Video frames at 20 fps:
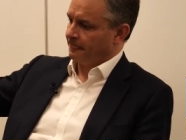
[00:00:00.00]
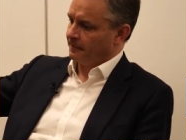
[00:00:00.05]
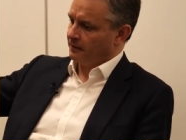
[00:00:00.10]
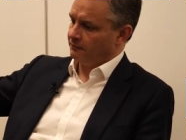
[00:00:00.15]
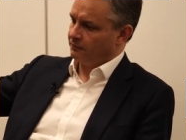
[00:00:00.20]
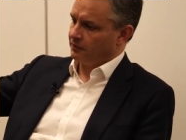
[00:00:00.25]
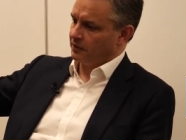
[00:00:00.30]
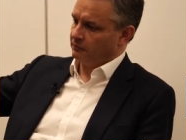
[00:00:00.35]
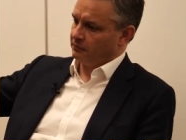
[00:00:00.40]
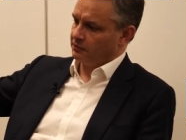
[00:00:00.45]

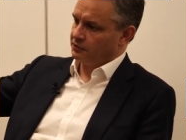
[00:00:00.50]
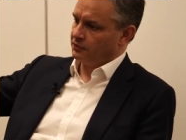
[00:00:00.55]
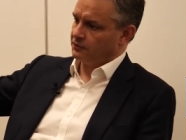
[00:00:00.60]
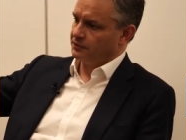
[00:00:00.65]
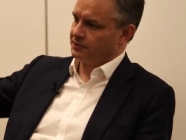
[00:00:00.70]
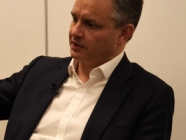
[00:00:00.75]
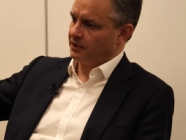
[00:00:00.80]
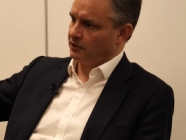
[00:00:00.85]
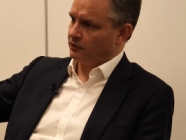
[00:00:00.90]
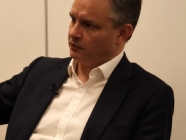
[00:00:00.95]
if they
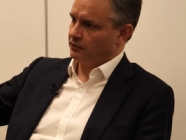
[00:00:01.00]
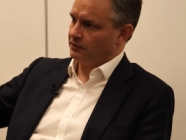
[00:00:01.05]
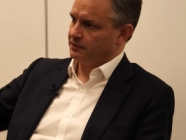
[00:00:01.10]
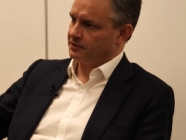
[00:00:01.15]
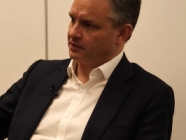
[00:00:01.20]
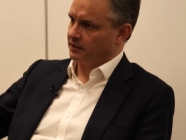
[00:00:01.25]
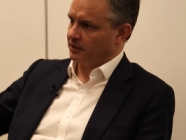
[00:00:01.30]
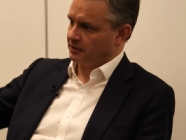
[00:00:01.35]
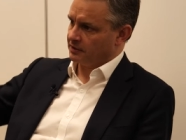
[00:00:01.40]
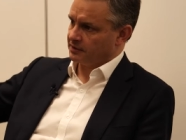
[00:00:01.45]
reduce their herd
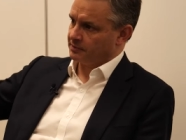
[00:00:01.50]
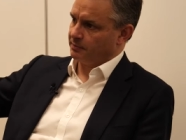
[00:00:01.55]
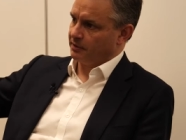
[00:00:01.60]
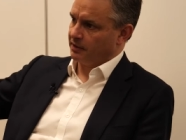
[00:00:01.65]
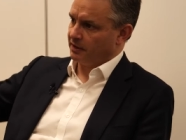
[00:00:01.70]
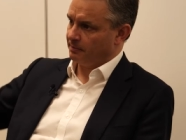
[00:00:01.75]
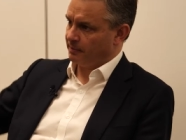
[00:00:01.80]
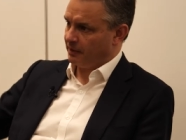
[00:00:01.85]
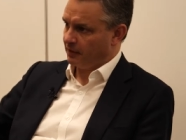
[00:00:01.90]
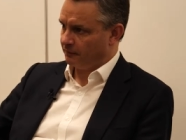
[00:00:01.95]
size
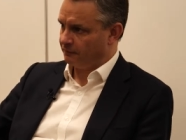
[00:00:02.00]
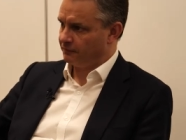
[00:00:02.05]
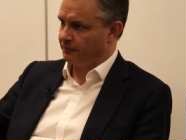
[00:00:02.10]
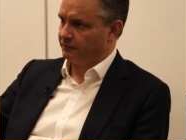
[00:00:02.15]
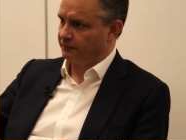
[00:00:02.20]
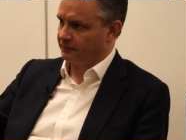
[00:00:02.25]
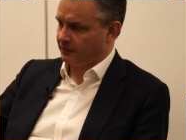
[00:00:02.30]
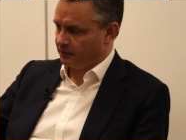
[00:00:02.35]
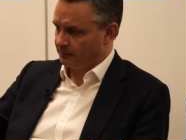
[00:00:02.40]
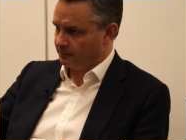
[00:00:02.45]
by about
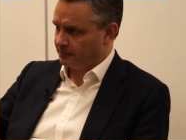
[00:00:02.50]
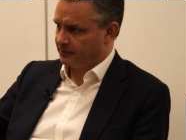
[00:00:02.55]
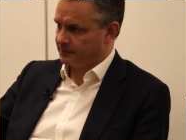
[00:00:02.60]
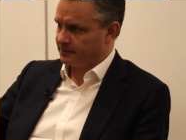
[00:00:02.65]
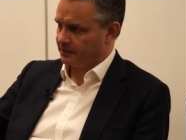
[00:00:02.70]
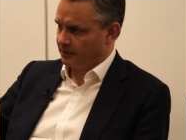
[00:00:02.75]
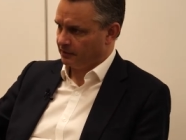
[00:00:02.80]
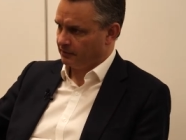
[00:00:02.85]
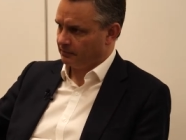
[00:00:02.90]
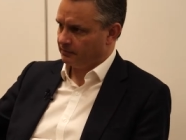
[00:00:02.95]
fifteen
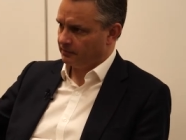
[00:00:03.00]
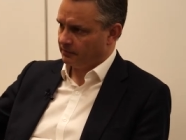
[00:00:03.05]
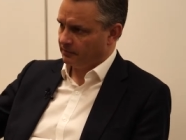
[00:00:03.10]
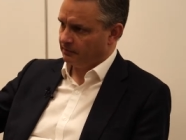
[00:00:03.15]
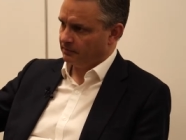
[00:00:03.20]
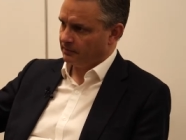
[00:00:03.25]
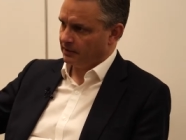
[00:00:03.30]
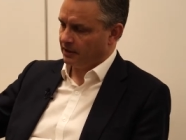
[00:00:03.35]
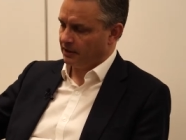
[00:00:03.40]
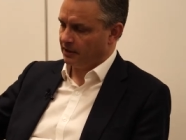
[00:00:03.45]
percent
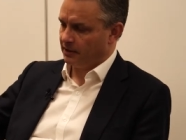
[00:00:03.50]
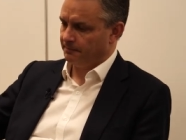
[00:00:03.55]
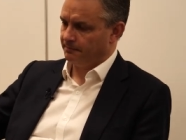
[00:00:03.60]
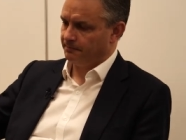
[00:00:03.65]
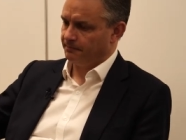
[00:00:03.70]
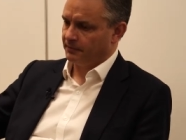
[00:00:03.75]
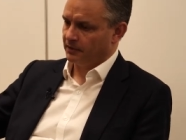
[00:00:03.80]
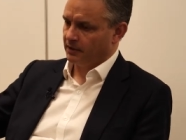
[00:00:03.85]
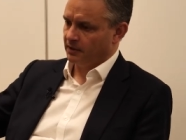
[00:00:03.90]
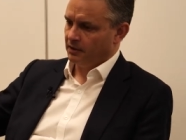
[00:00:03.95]
um,